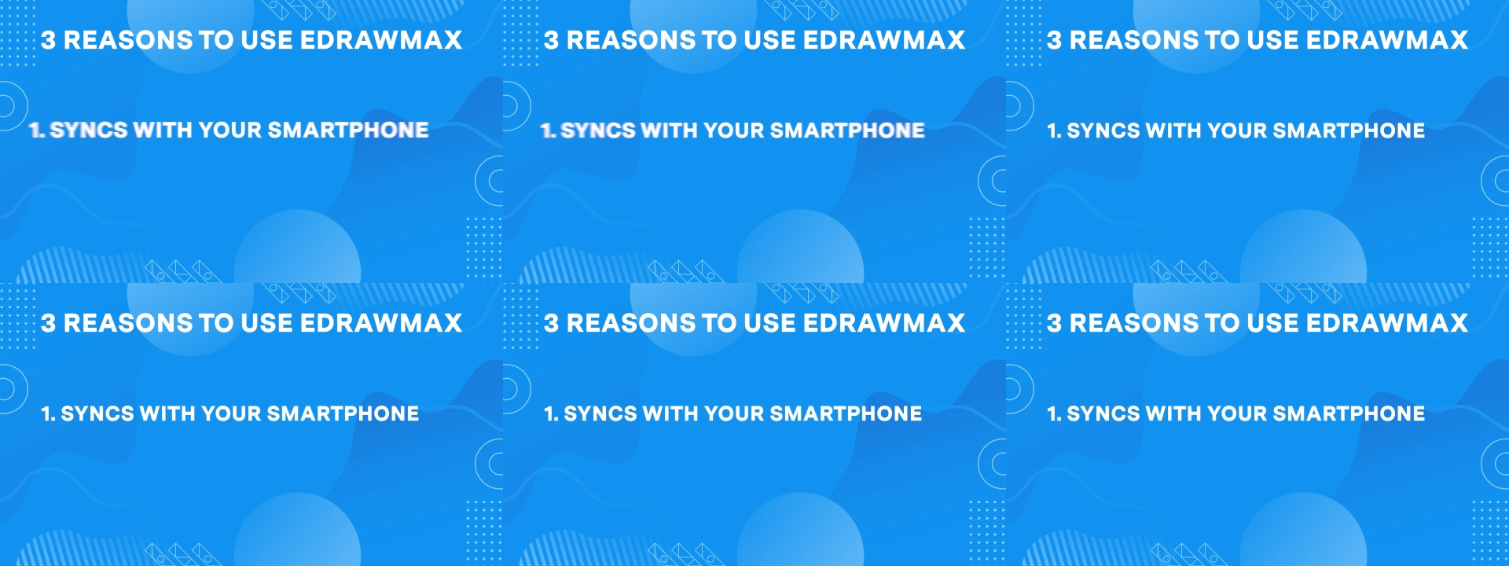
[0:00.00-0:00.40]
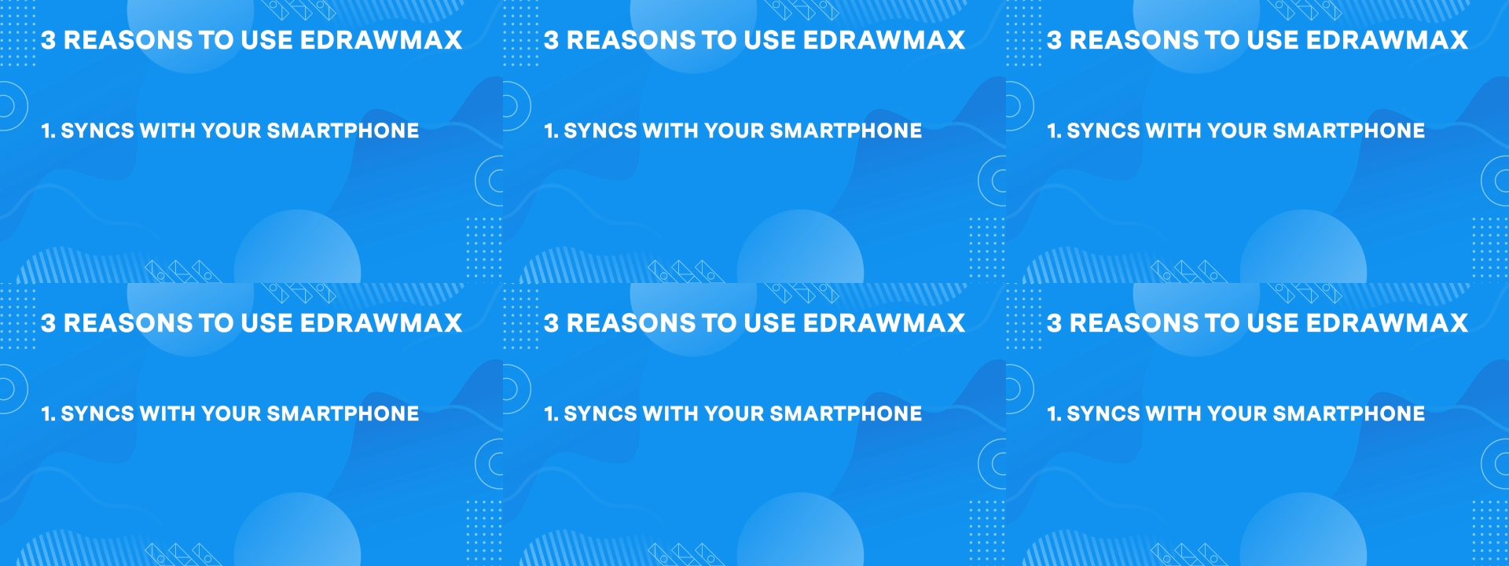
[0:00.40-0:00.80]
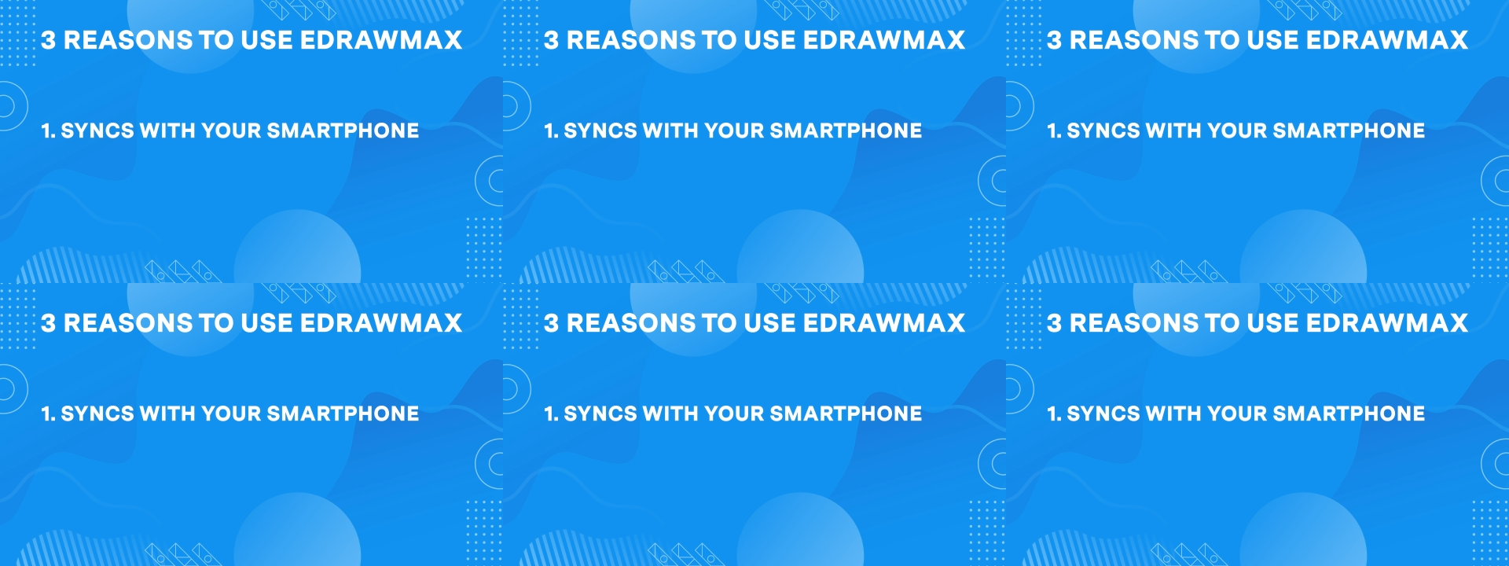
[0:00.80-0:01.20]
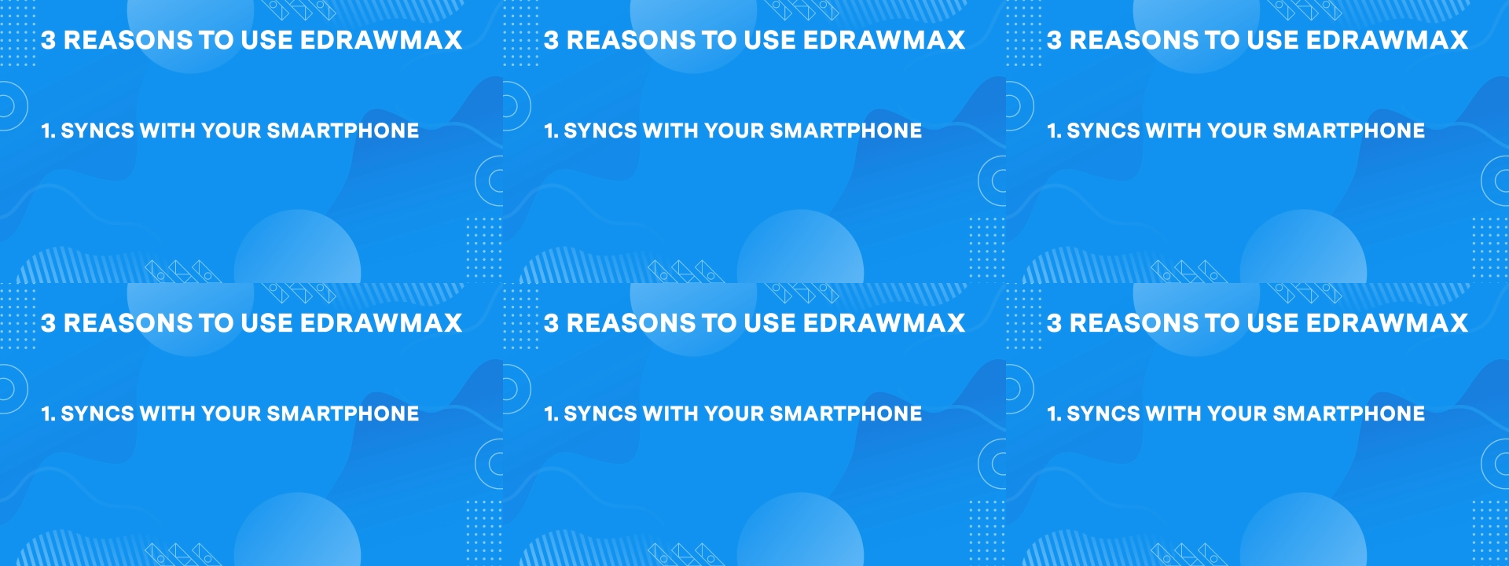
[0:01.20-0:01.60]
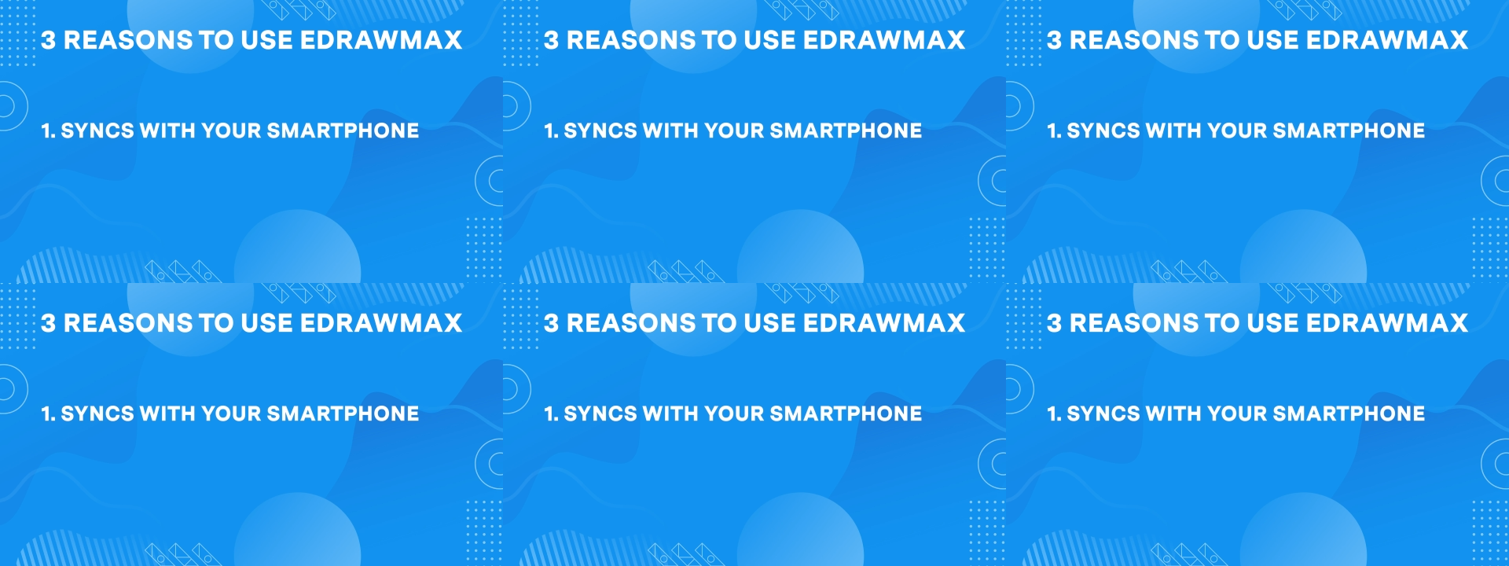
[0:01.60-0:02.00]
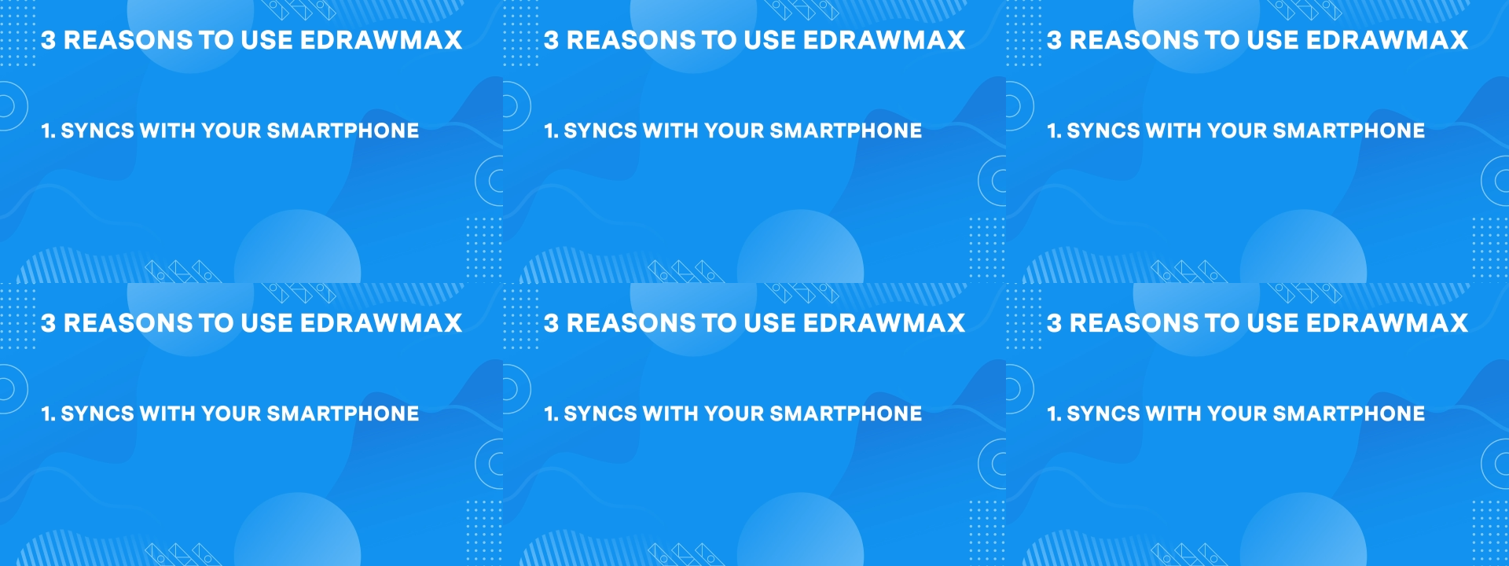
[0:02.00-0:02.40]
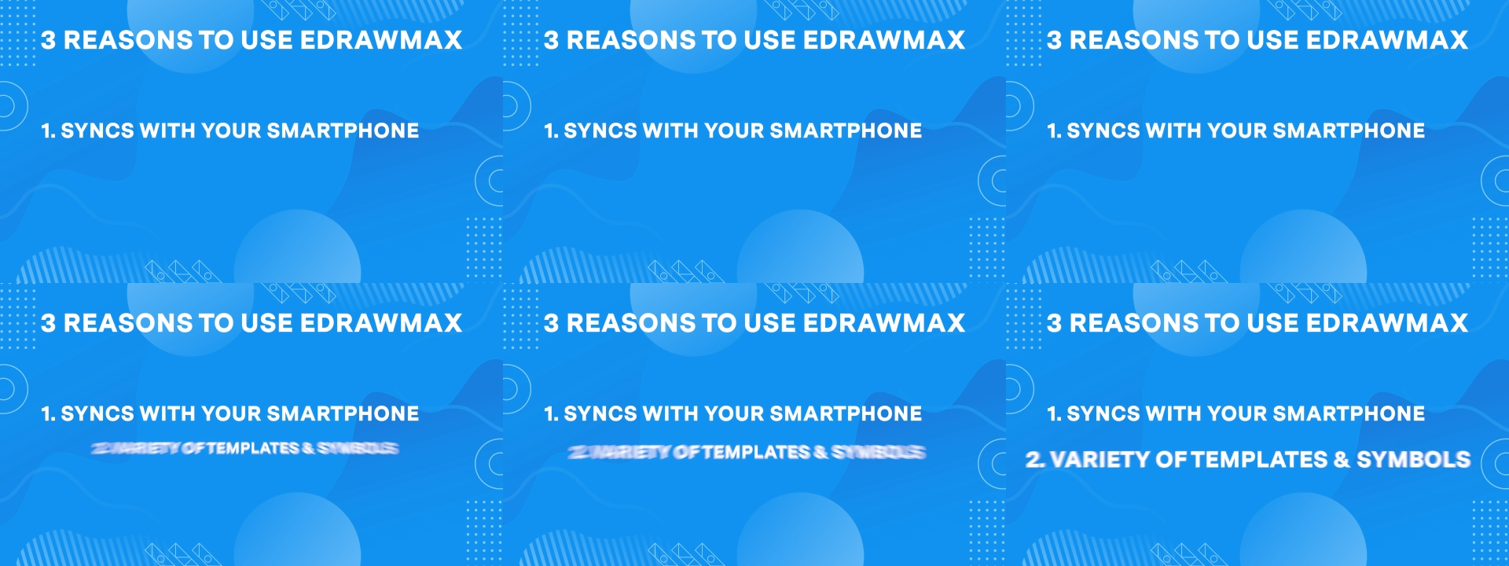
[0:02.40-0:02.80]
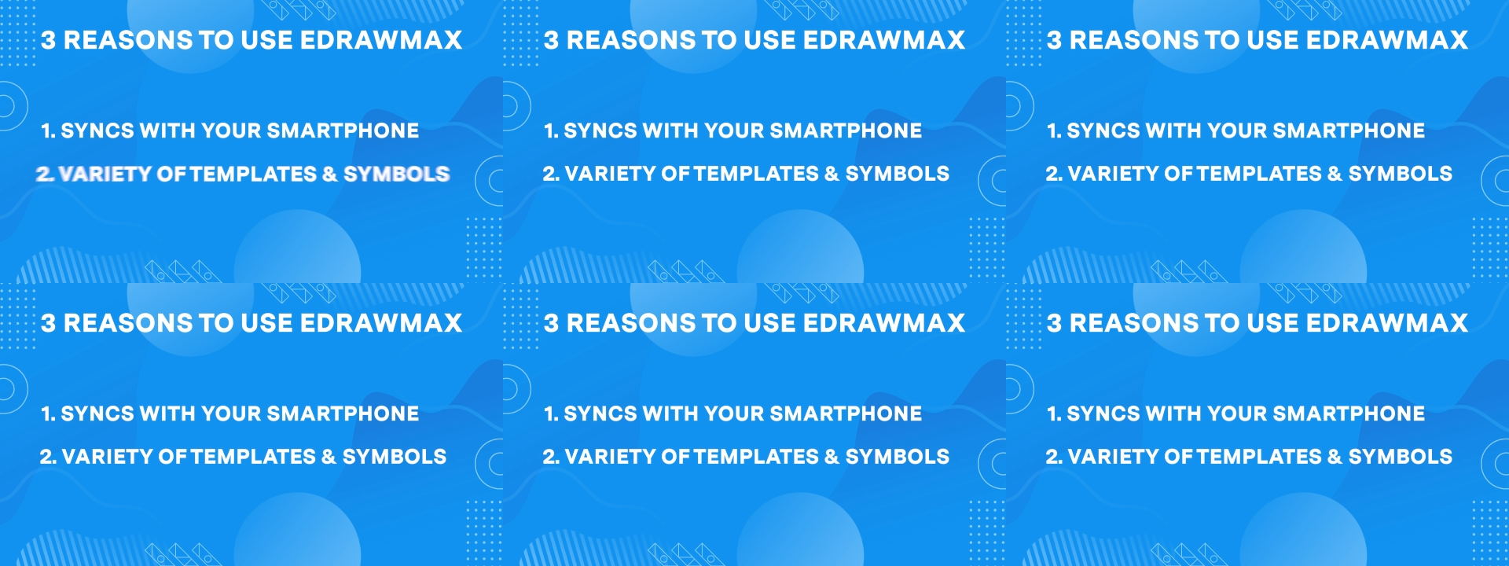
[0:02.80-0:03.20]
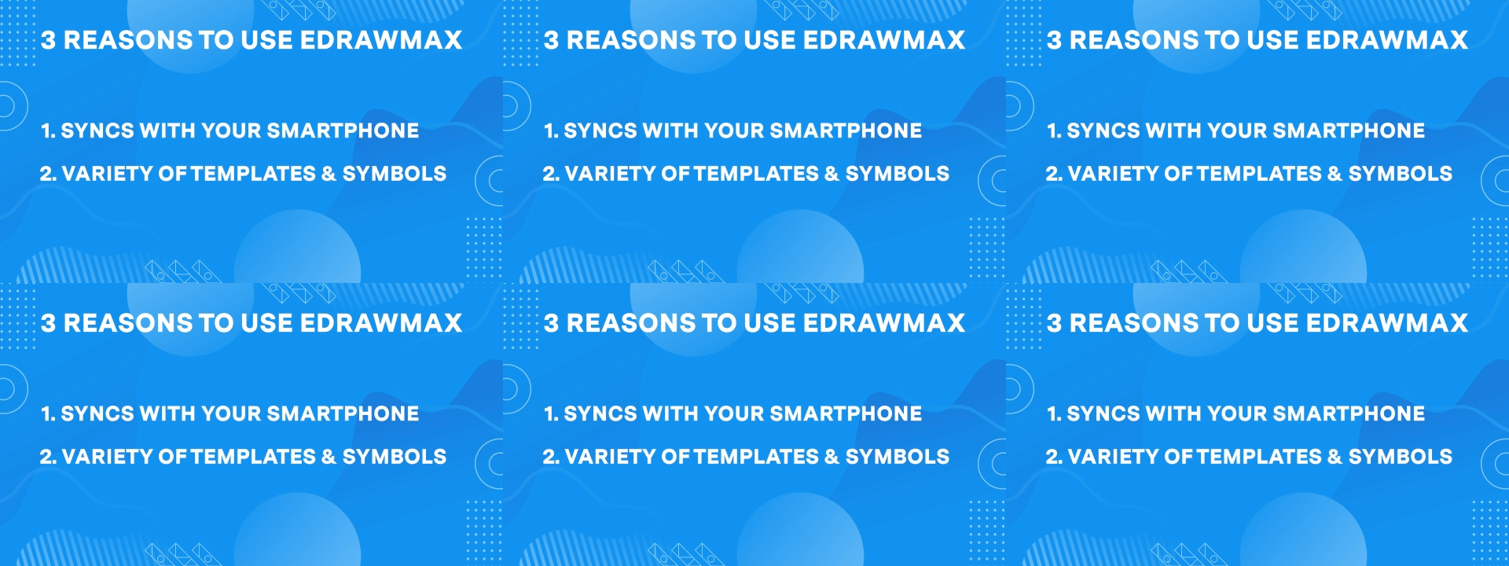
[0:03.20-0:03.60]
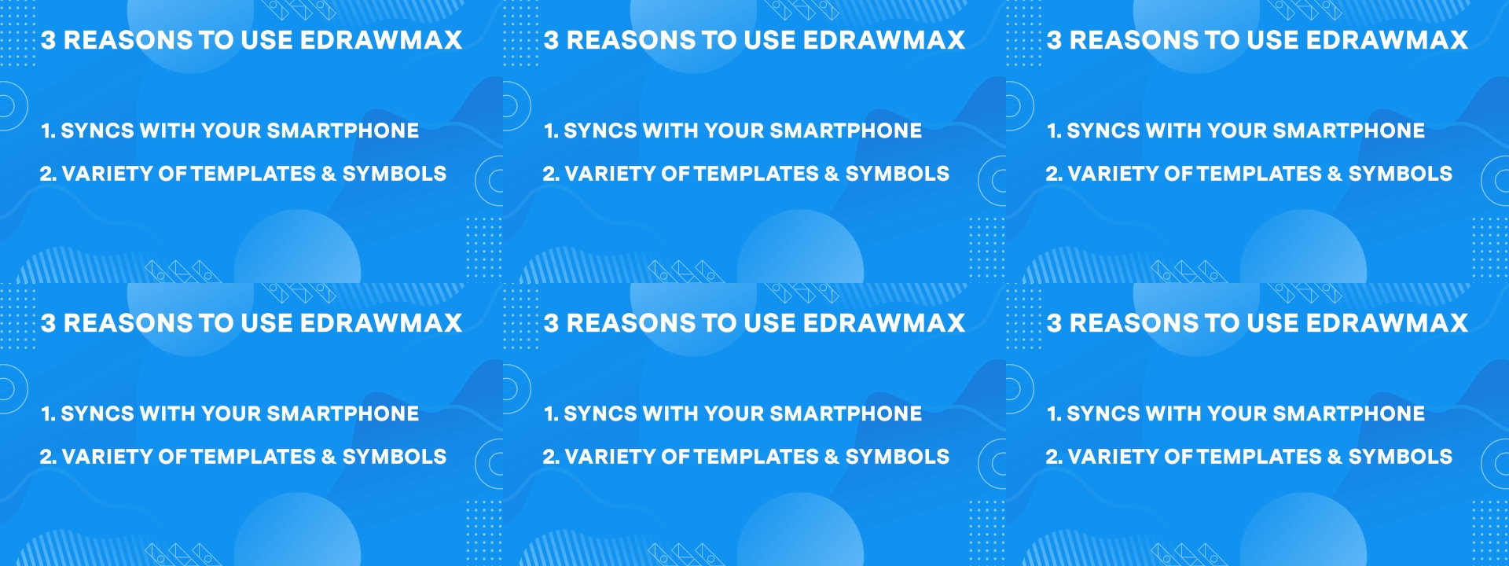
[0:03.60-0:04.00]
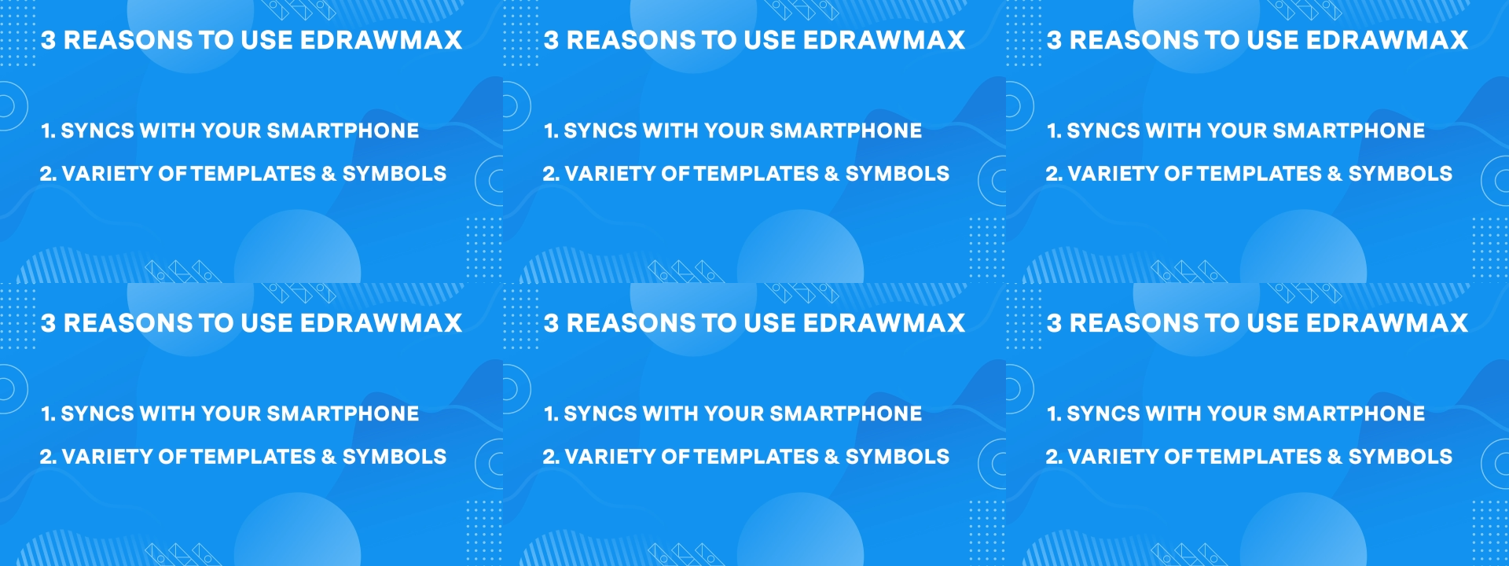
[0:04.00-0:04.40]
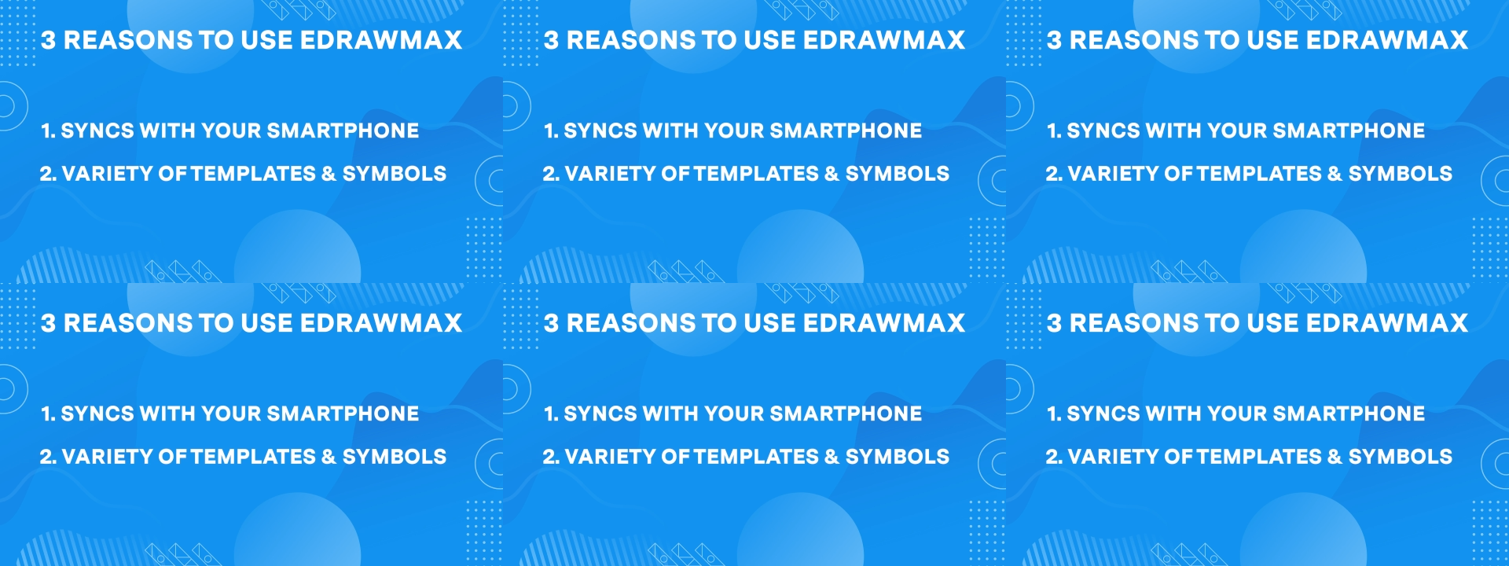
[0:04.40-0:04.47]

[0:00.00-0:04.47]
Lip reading: [unreadable: no face in view]